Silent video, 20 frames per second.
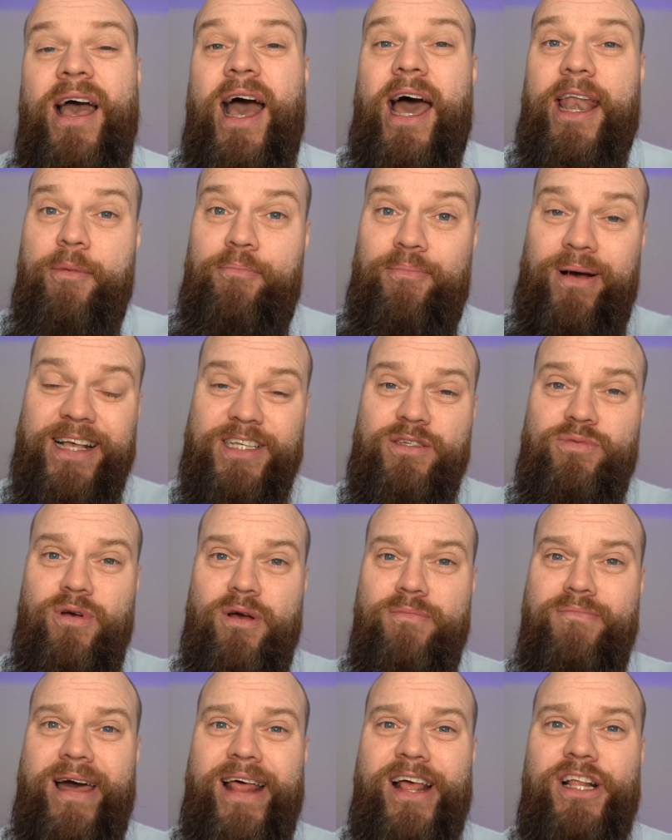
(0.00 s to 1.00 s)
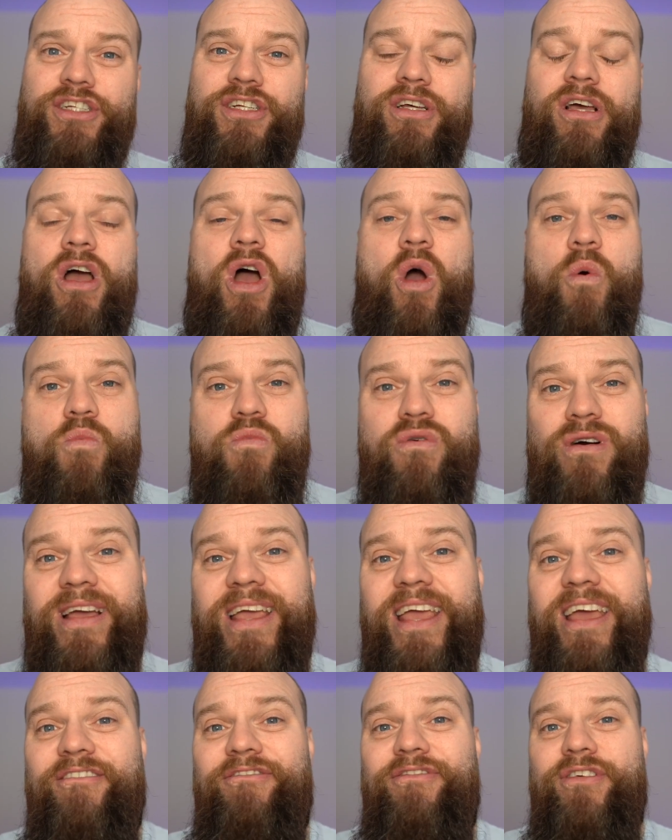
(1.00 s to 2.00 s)
and a password manager will
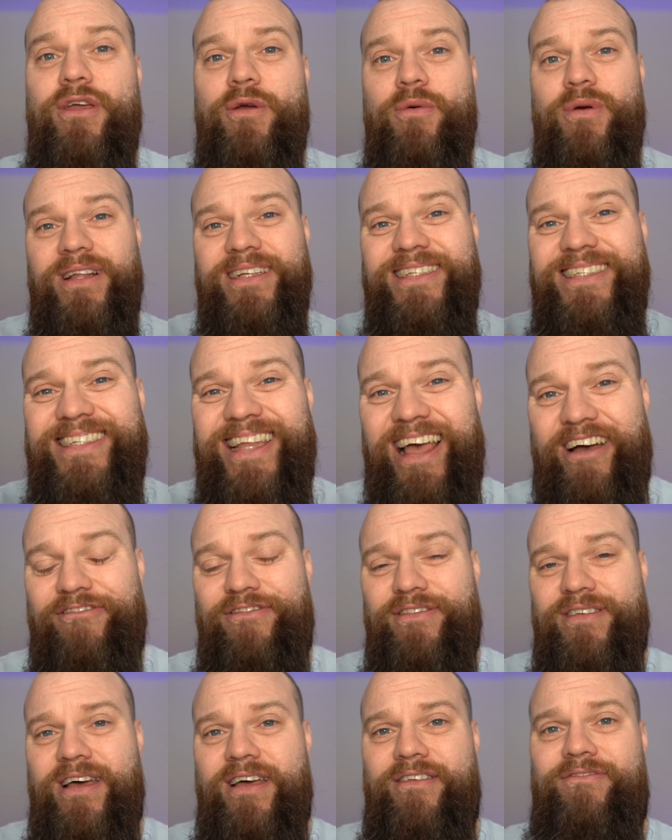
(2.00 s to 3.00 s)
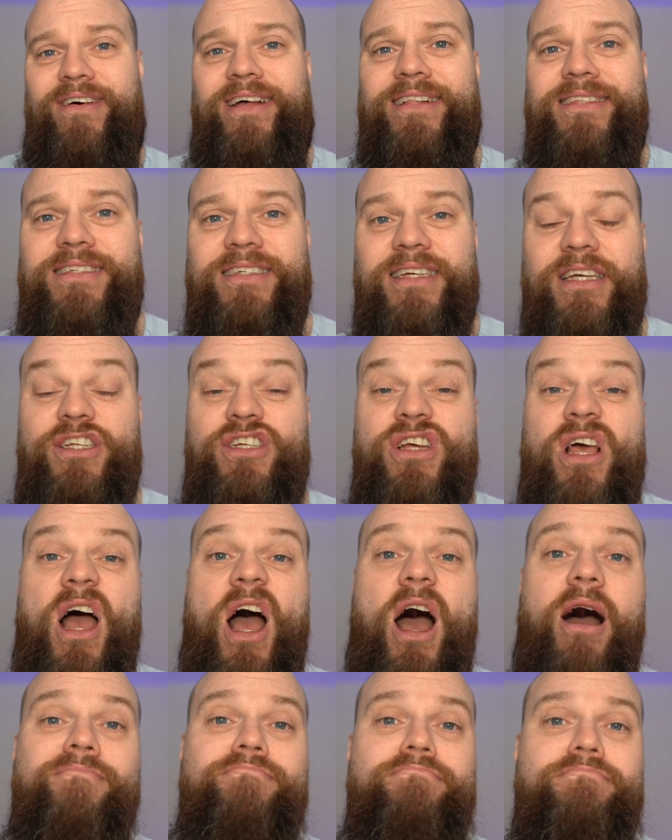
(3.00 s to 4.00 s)
give you definite advantage
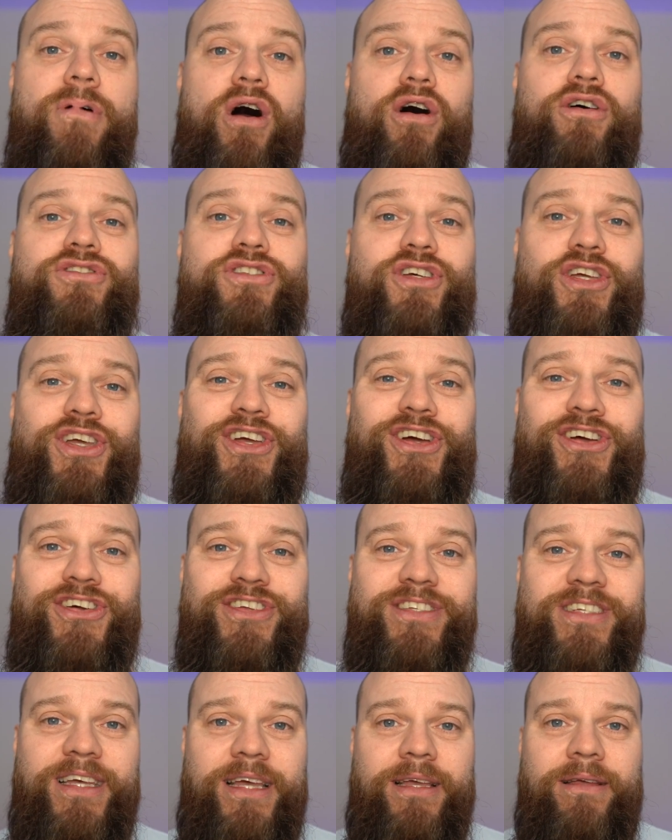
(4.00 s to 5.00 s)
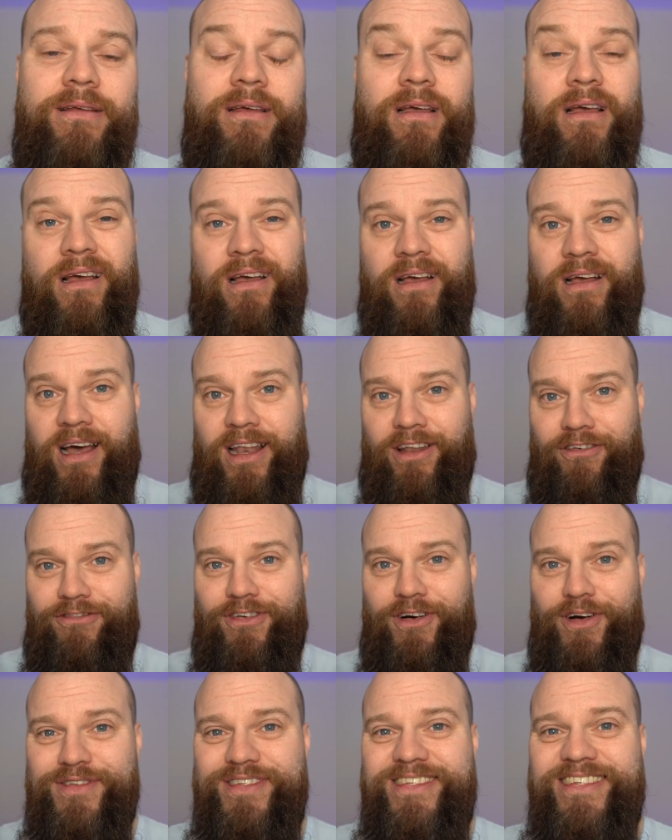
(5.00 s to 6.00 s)
and more security. I look
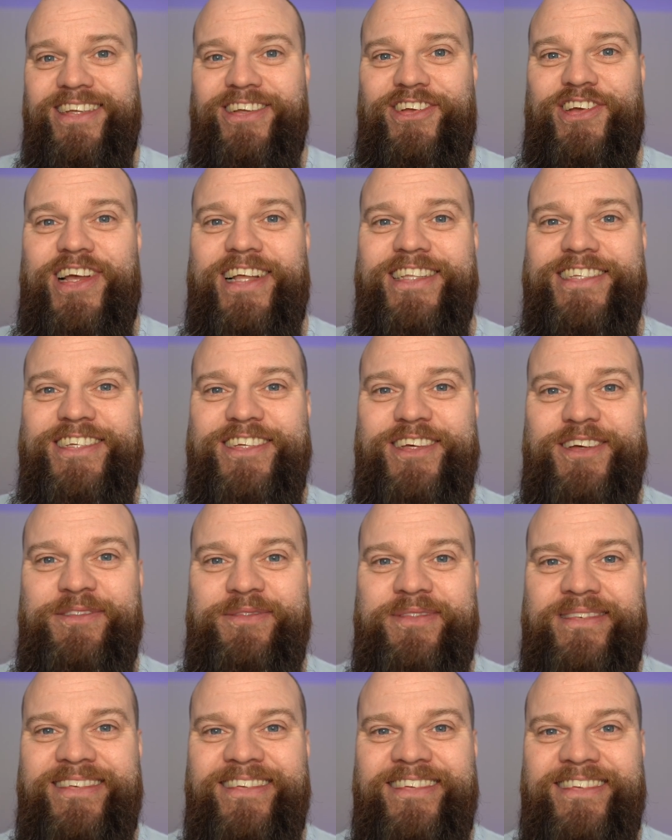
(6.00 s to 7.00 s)
forward to seeing you again soon.